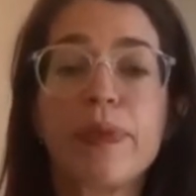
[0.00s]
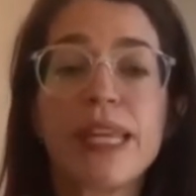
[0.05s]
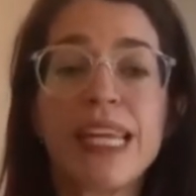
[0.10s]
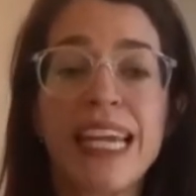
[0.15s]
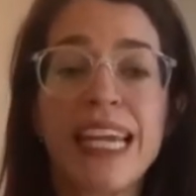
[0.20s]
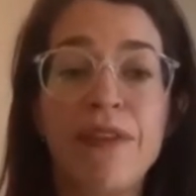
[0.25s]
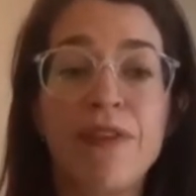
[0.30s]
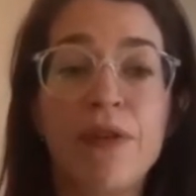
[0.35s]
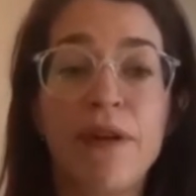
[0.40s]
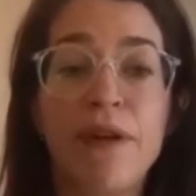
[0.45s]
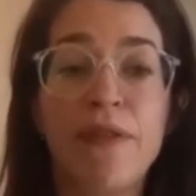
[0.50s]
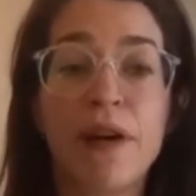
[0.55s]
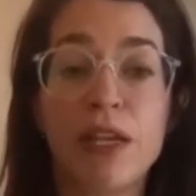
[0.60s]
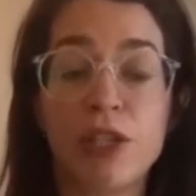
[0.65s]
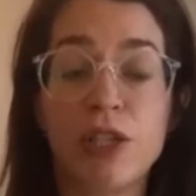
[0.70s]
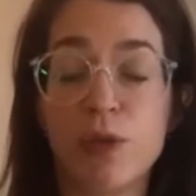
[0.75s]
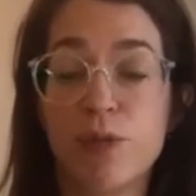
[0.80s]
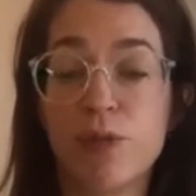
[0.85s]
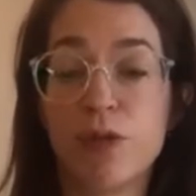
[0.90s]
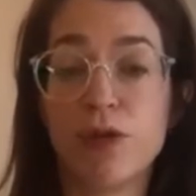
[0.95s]
if you have
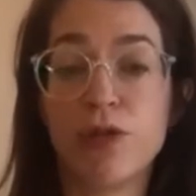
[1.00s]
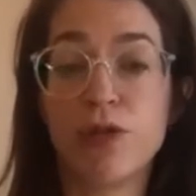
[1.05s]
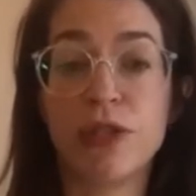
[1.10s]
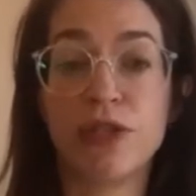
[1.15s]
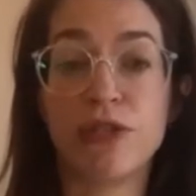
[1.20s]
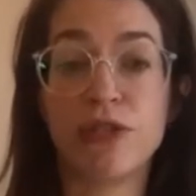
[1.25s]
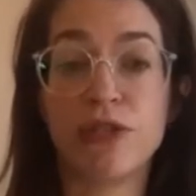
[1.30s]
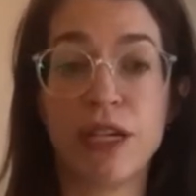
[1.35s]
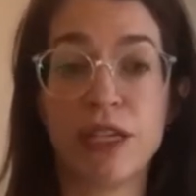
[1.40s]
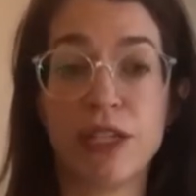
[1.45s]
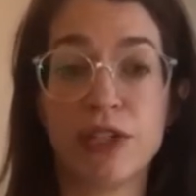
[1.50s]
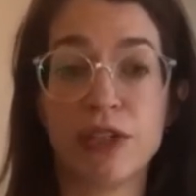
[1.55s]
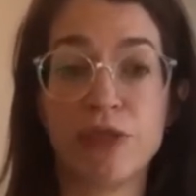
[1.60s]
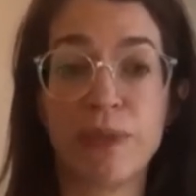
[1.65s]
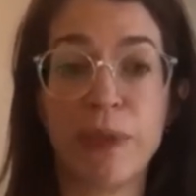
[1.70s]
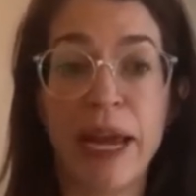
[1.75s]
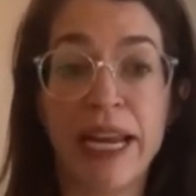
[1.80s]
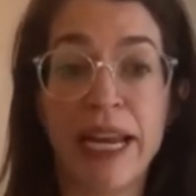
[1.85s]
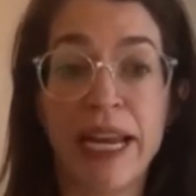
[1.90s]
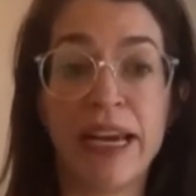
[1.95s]
osteoporosis or
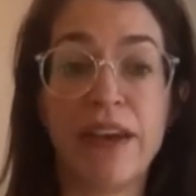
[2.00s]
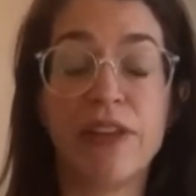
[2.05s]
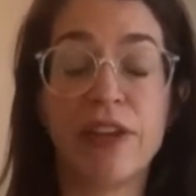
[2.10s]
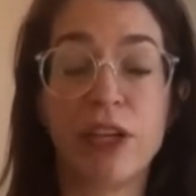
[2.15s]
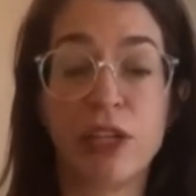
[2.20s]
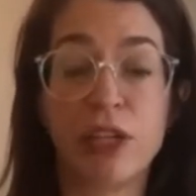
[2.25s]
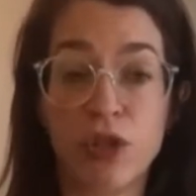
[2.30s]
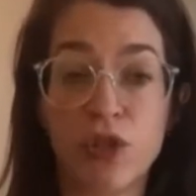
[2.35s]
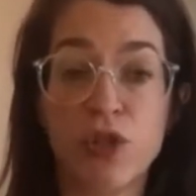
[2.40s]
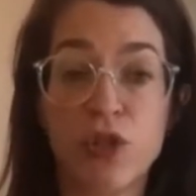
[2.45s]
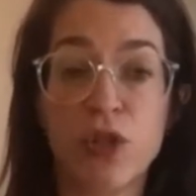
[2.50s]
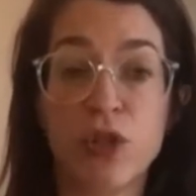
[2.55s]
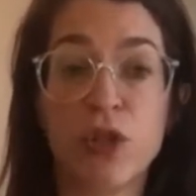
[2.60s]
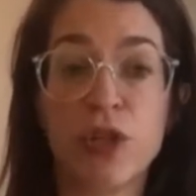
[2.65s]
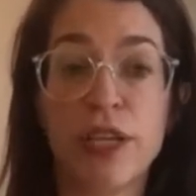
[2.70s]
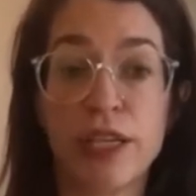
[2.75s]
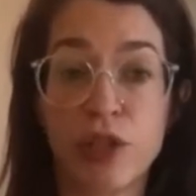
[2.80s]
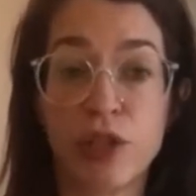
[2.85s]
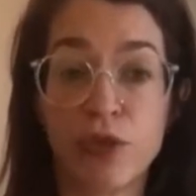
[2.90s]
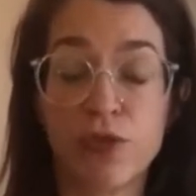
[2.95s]
osteopenia, the concern
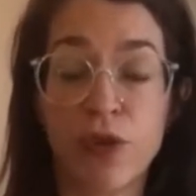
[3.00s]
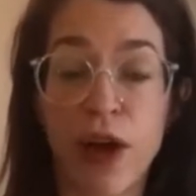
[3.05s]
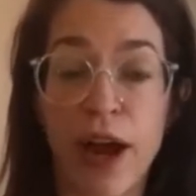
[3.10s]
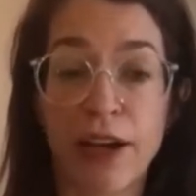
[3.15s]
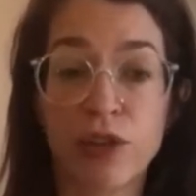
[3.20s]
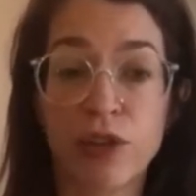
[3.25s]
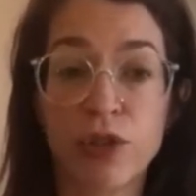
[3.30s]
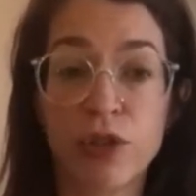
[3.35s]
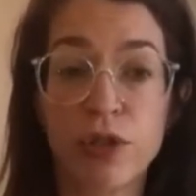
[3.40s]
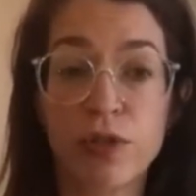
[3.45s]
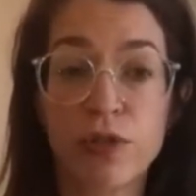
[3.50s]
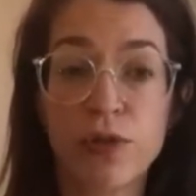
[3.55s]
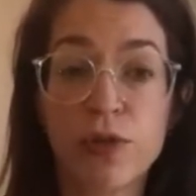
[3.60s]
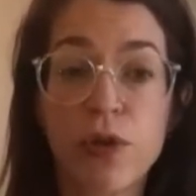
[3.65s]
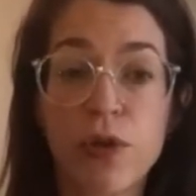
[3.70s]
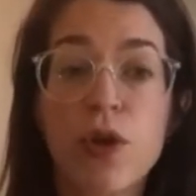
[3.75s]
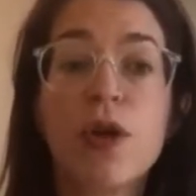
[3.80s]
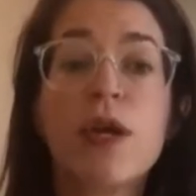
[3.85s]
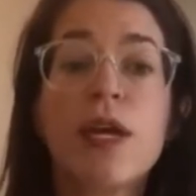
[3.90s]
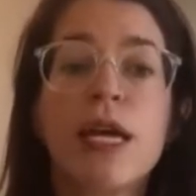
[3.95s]
is the fractures.
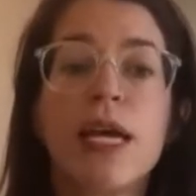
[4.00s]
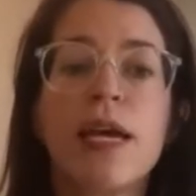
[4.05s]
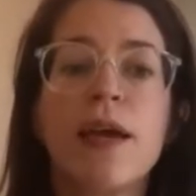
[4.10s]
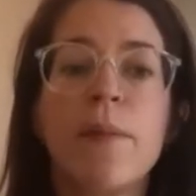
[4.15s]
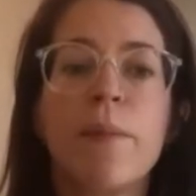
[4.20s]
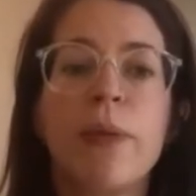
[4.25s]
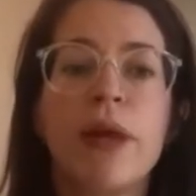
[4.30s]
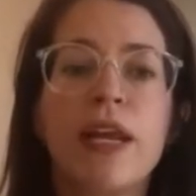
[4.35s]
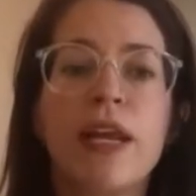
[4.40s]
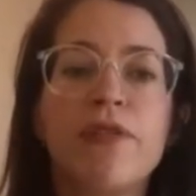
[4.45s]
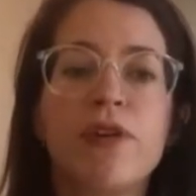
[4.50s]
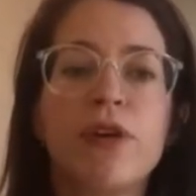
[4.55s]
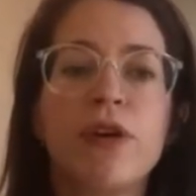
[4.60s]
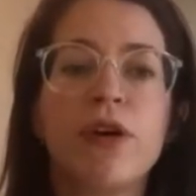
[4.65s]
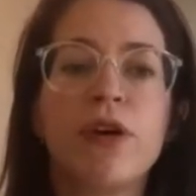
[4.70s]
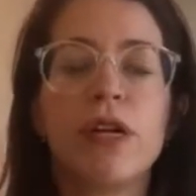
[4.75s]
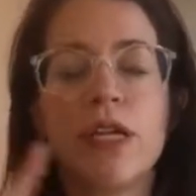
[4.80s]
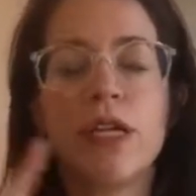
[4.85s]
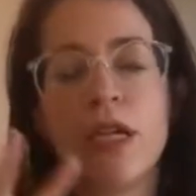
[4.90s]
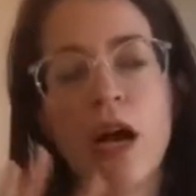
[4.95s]
But if
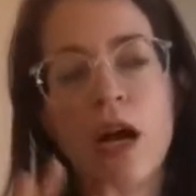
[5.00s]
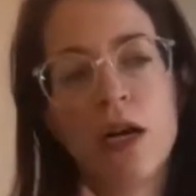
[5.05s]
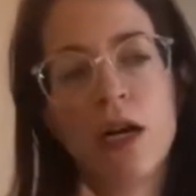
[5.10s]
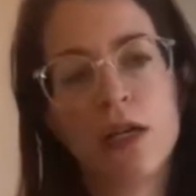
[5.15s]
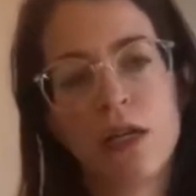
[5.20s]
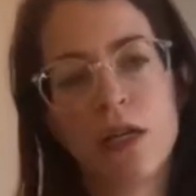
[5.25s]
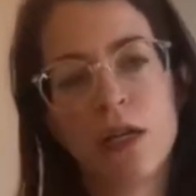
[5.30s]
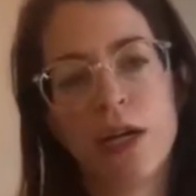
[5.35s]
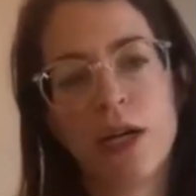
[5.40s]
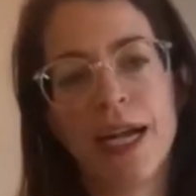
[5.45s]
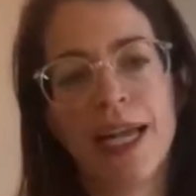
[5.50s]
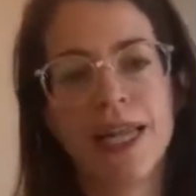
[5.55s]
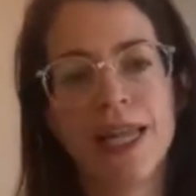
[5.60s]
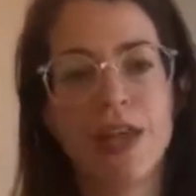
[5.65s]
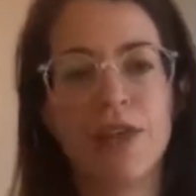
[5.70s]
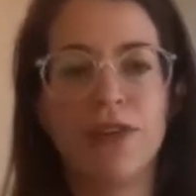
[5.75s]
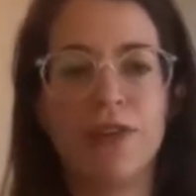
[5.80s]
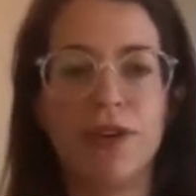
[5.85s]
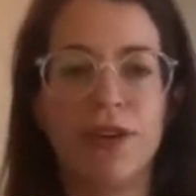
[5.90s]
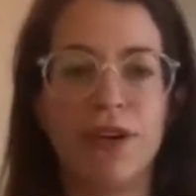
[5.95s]
you're younger in the
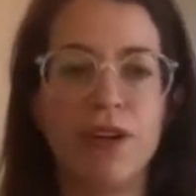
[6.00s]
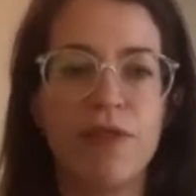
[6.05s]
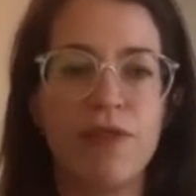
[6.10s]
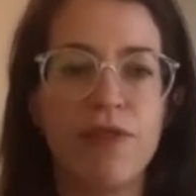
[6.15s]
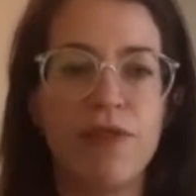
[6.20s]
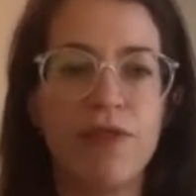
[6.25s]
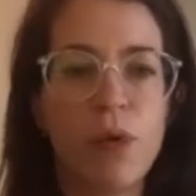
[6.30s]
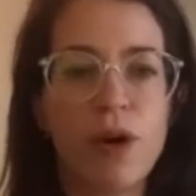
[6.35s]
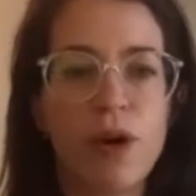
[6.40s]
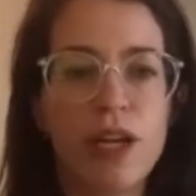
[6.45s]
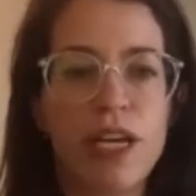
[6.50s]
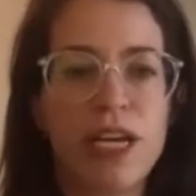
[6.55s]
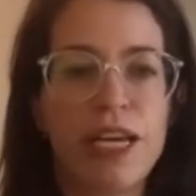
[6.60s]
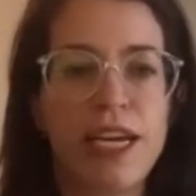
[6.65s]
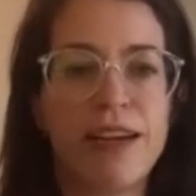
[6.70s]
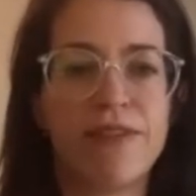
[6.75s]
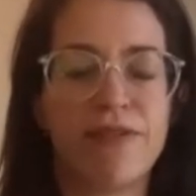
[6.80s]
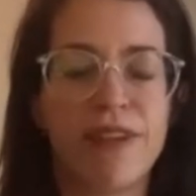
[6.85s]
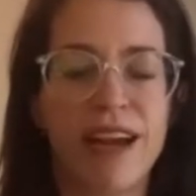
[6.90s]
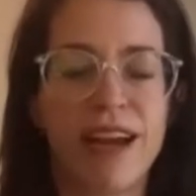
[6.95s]

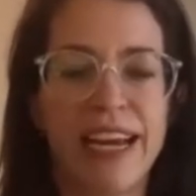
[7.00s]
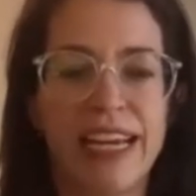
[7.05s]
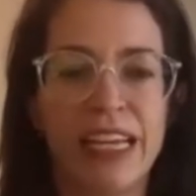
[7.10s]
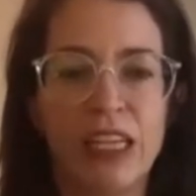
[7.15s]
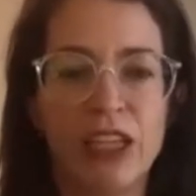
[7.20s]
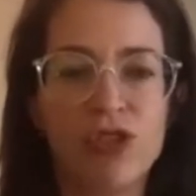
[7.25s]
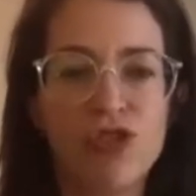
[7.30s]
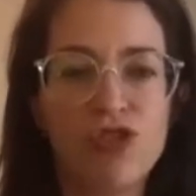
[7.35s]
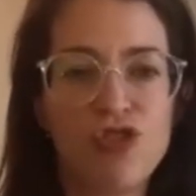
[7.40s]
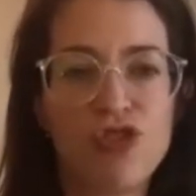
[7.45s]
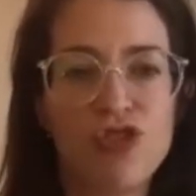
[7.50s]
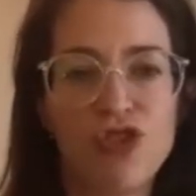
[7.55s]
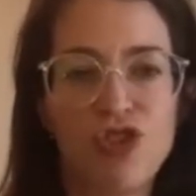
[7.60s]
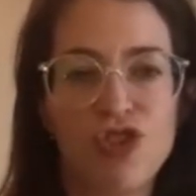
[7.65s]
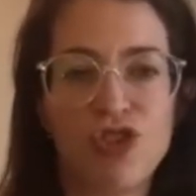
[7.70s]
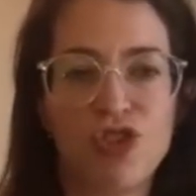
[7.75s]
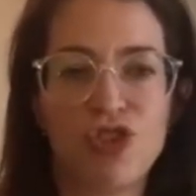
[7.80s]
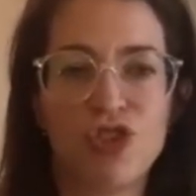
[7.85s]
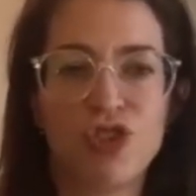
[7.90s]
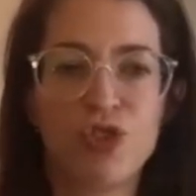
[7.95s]
30-40
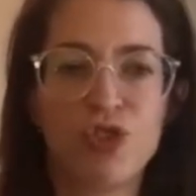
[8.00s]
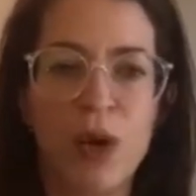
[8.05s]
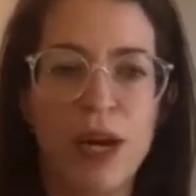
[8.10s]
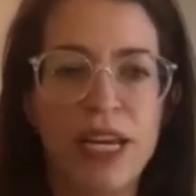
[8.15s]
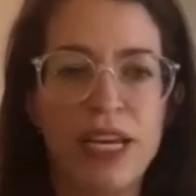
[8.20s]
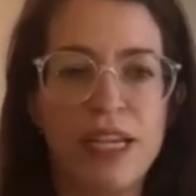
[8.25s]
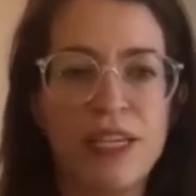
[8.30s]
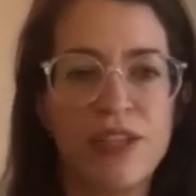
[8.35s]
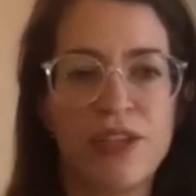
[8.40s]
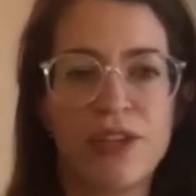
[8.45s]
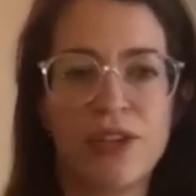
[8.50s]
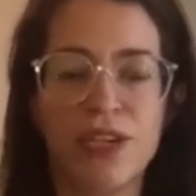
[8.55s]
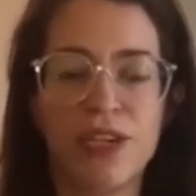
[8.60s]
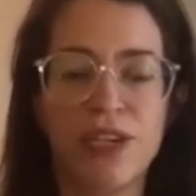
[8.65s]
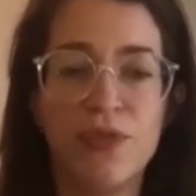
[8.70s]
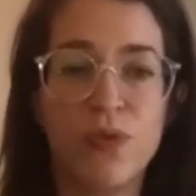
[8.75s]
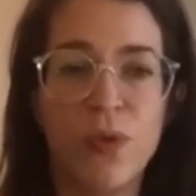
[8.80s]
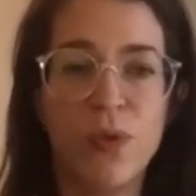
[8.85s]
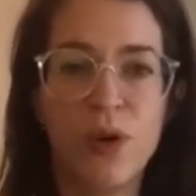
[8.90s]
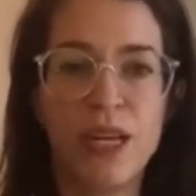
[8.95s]
range, 20s,
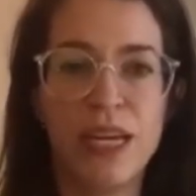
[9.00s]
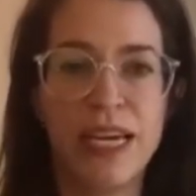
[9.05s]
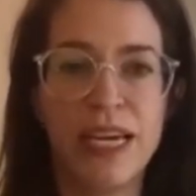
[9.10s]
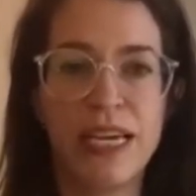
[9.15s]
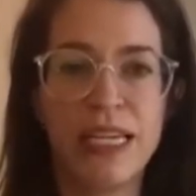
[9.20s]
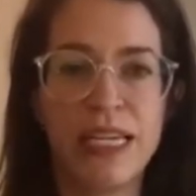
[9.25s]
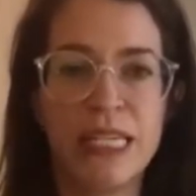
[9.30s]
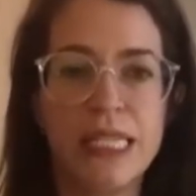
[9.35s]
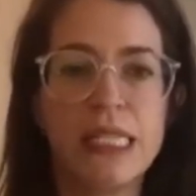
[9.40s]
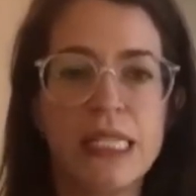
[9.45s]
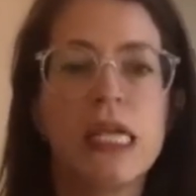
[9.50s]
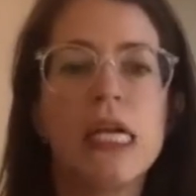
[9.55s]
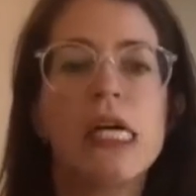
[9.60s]
30s, 40s,